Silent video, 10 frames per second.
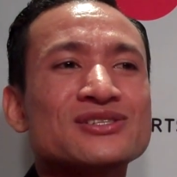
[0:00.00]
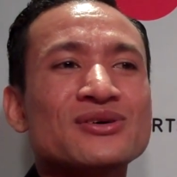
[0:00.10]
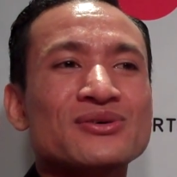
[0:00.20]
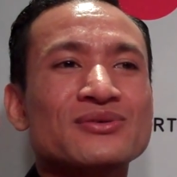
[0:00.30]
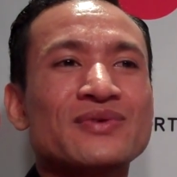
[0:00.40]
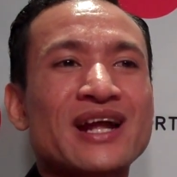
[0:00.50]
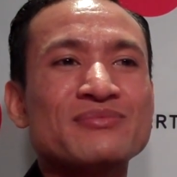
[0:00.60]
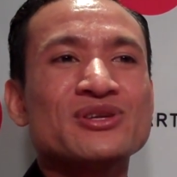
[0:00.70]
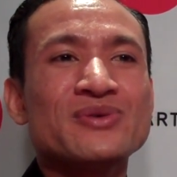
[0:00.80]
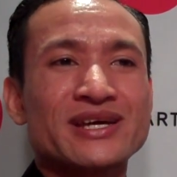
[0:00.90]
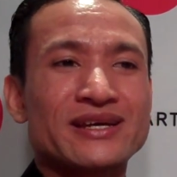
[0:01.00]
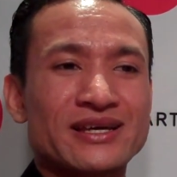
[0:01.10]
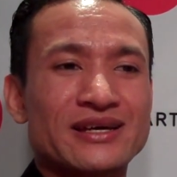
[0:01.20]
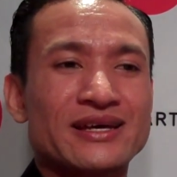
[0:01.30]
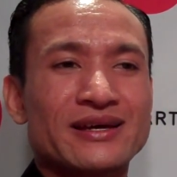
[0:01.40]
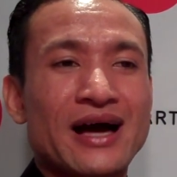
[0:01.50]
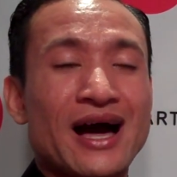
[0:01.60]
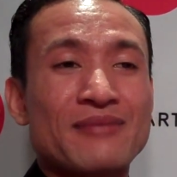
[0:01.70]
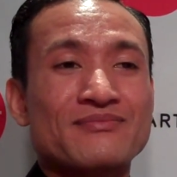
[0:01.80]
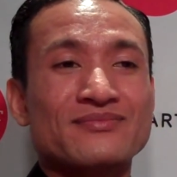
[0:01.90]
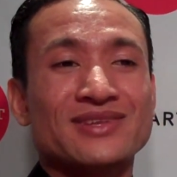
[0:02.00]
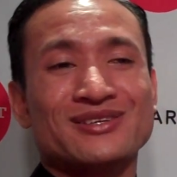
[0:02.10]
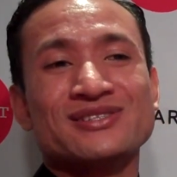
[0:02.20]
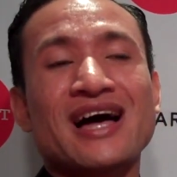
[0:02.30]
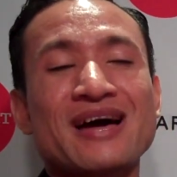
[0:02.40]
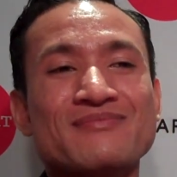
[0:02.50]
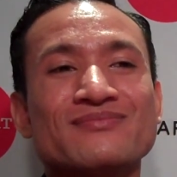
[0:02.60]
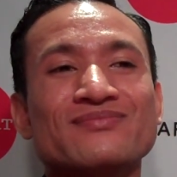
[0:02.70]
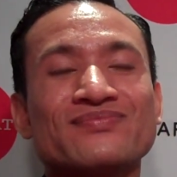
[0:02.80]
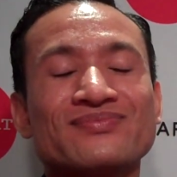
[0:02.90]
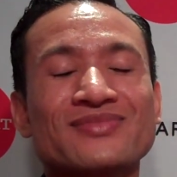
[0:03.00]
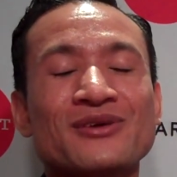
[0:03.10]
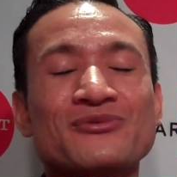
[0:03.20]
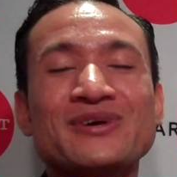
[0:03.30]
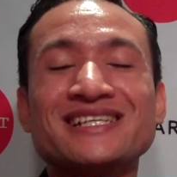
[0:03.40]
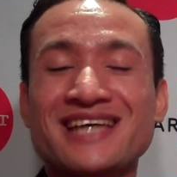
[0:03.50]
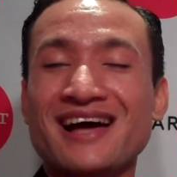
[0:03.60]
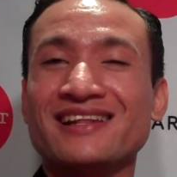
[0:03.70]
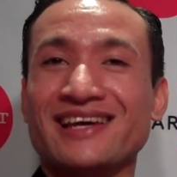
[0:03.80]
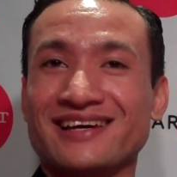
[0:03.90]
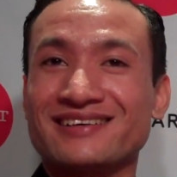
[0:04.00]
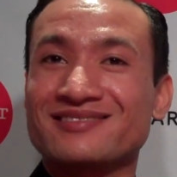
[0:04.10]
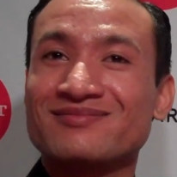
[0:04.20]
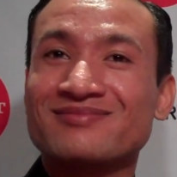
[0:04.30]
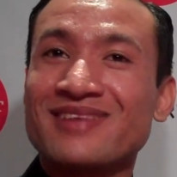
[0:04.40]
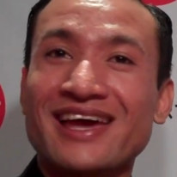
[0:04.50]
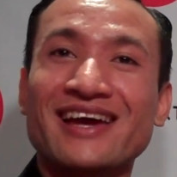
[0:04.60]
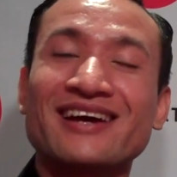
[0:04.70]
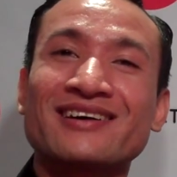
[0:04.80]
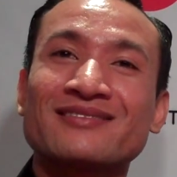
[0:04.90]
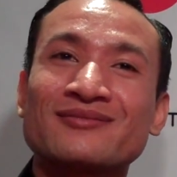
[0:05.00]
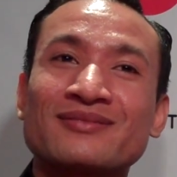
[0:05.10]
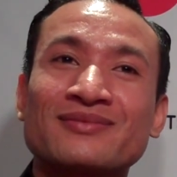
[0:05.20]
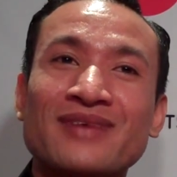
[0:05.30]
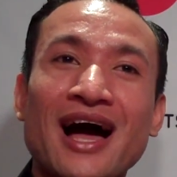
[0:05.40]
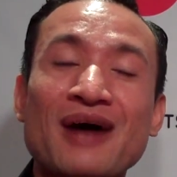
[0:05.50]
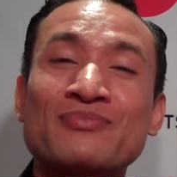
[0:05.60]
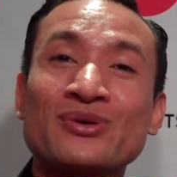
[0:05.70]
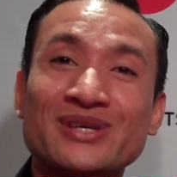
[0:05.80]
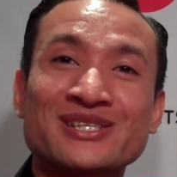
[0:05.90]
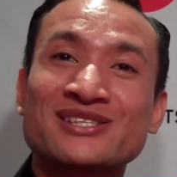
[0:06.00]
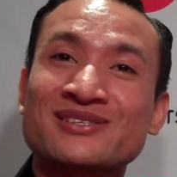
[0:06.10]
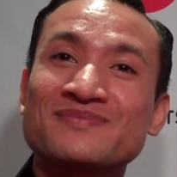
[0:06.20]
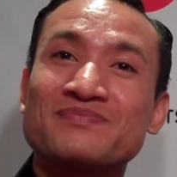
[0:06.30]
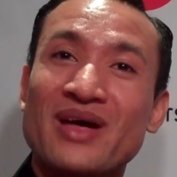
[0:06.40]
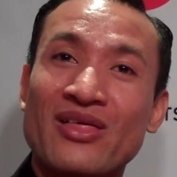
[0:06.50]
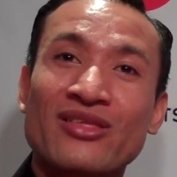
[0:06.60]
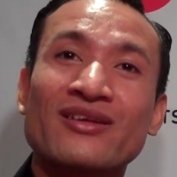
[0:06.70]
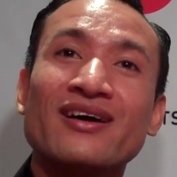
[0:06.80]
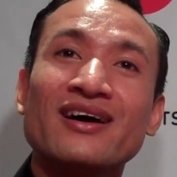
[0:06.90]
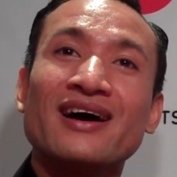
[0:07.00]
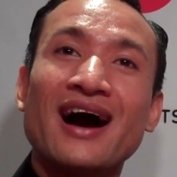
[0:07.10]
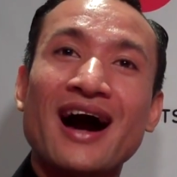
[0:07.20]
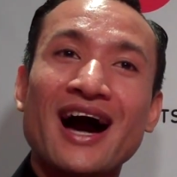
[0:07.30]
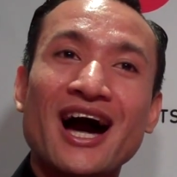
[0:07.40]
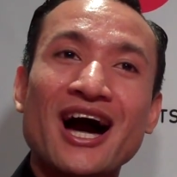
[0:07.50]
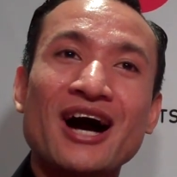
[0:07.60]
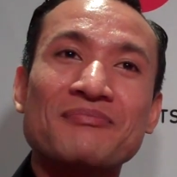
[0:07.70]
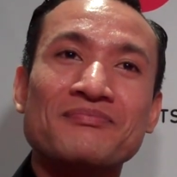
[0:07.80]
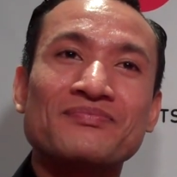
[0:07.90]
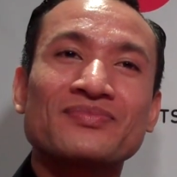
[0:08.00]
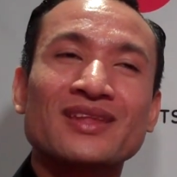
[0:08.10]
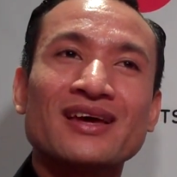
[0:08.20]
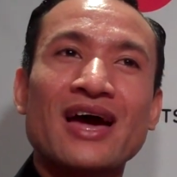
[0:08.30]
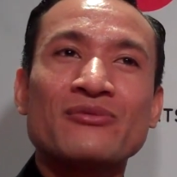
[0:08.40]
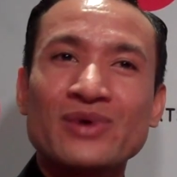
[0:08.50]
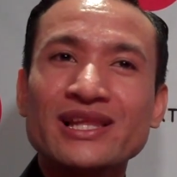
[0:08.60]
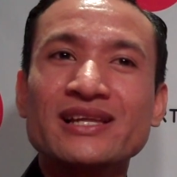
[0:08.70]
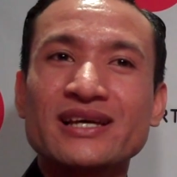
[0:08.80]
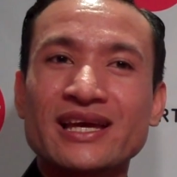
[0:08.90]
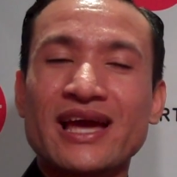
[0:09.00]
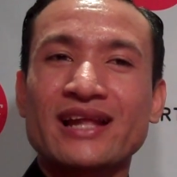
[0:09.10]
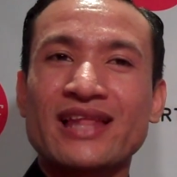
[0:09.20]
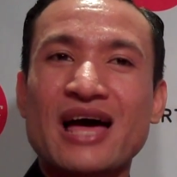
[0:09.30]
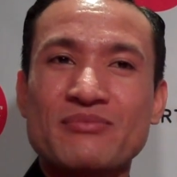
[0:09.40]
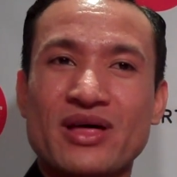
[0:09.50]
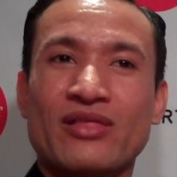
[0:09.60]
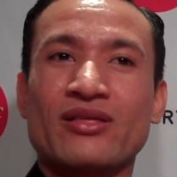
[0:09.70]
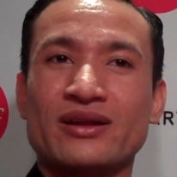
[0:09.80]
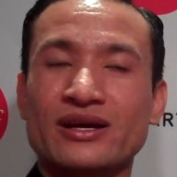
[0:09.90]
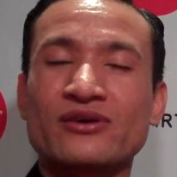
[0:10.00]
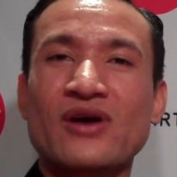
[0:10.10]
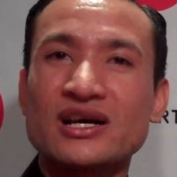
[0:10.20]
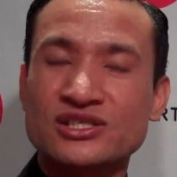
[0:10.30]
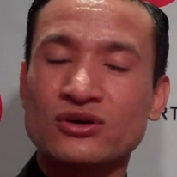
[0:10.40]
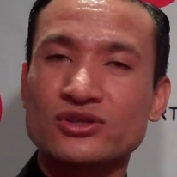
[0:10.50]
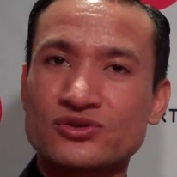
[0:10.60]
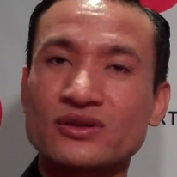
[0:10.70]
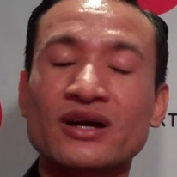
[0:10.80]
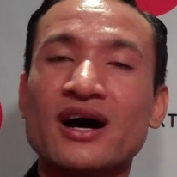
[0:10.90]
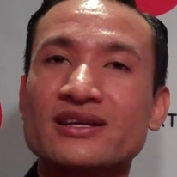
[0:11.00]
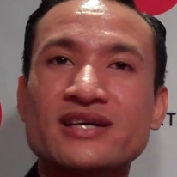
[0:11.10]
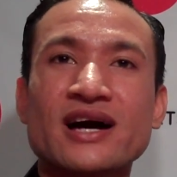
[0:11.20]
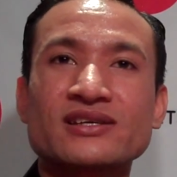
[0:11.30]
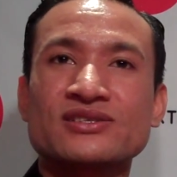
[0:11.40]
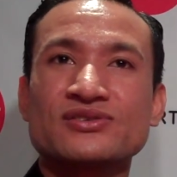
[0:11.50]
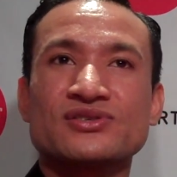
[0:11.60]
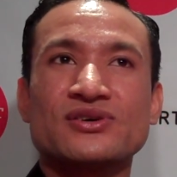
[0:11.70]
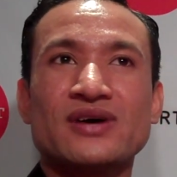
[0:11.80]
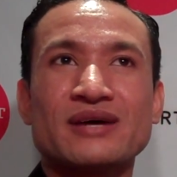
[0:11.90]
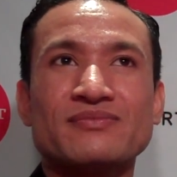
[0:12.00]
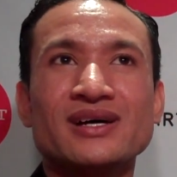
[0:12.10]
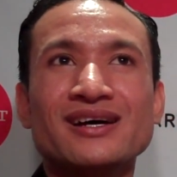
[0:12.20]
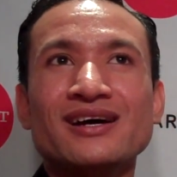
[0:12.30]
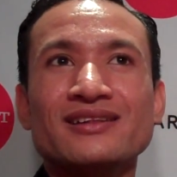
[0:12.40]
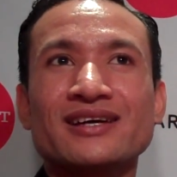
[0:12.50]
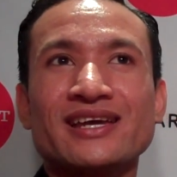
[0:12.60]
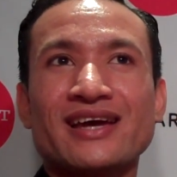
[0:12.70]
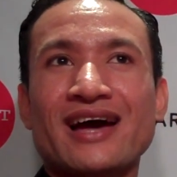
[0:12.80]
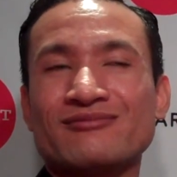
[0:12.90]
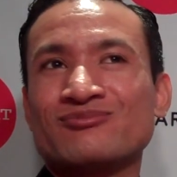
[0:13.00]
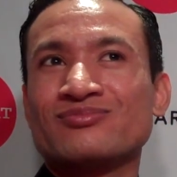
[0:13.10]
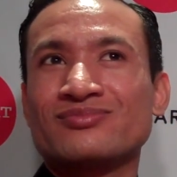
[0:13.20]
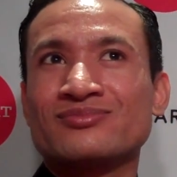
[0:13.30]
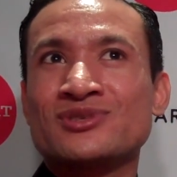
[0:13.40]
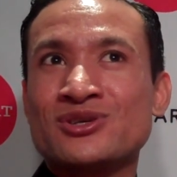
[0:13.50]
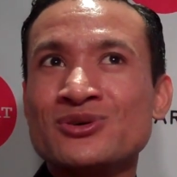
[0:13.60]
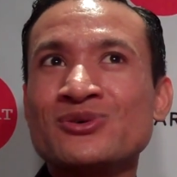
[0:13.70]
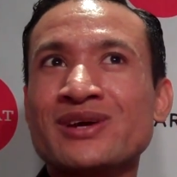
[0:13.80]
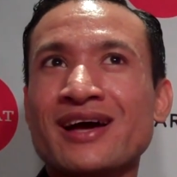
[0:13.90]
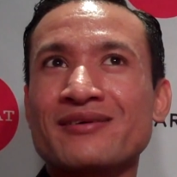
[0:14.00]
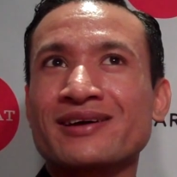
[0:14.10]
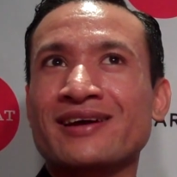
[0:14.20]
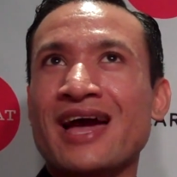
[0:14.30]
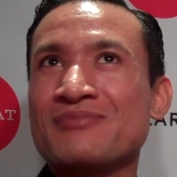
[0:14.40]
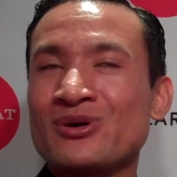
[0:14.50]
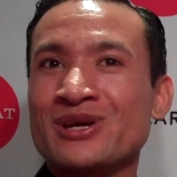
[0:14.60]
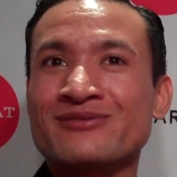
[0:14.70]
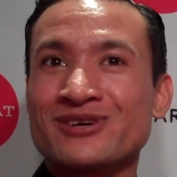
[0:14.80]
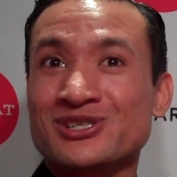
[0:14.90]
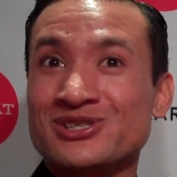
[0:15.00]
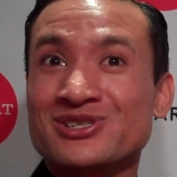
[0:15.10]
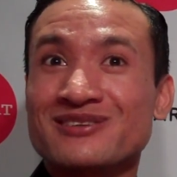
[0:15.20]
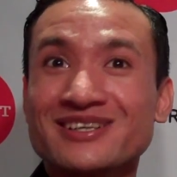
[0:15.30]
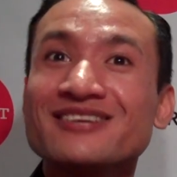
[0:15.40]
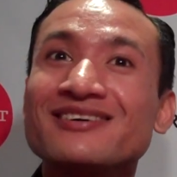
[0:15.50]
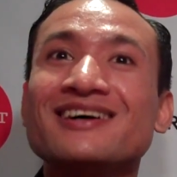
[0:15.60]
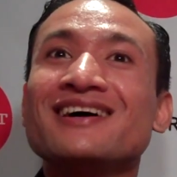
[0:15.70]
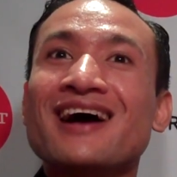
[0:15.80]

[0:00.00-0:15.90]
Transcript: so what I'm doing is I'm retelling a Buddhist myth, and really looking at that myth in a cross-cultural context. So I'm looking at two Cambodian versions of it.